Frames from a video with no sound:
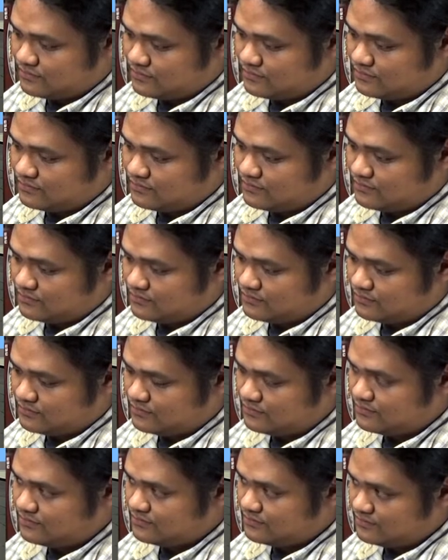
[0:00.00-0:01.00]

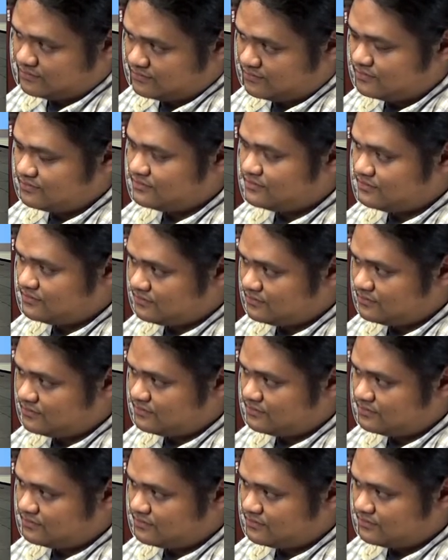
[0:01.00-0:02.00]

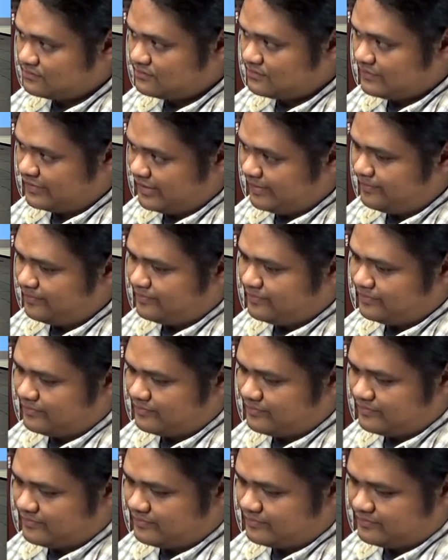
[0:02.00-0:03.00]

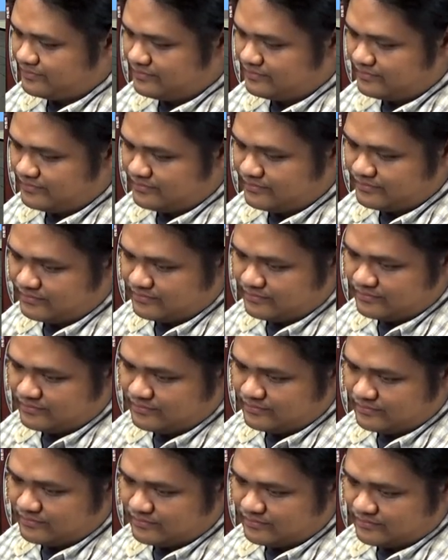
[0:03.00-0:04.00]

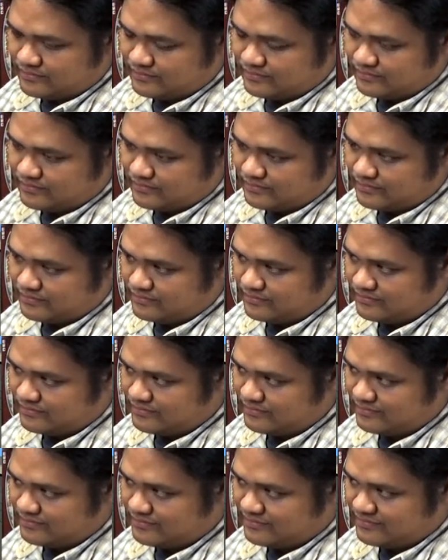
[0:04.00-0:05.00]

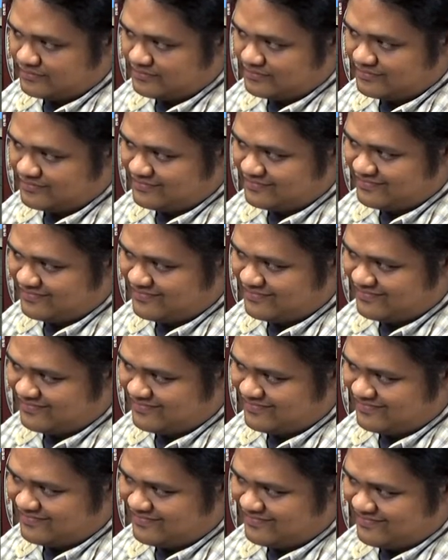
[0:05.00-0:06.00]

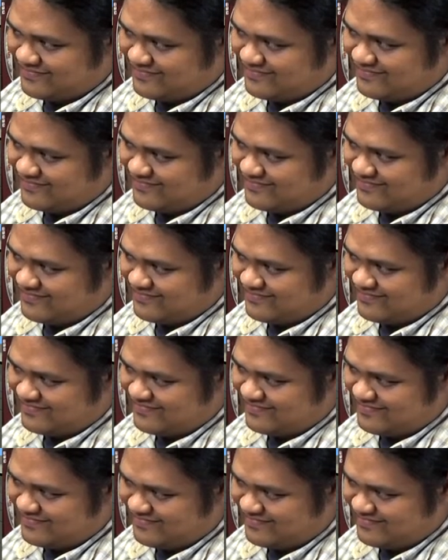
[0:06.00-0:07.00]

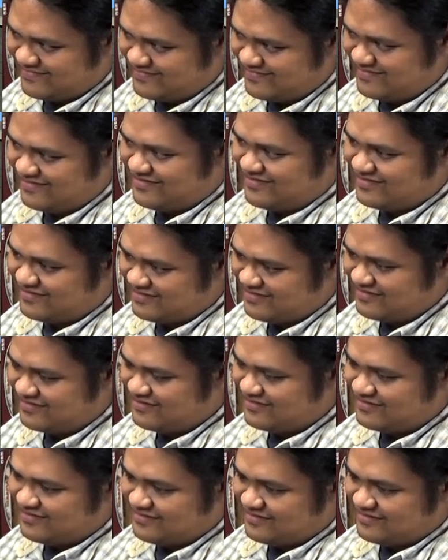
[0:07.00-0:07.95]
[no speech]